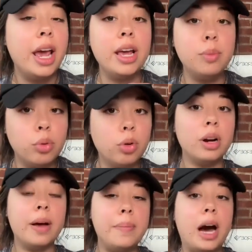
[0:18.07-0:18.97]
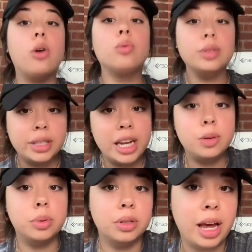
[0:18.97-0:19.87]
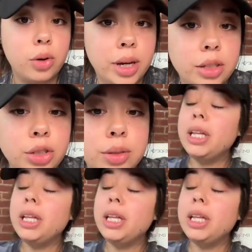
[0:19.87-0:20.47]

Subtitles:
and more about relatable language.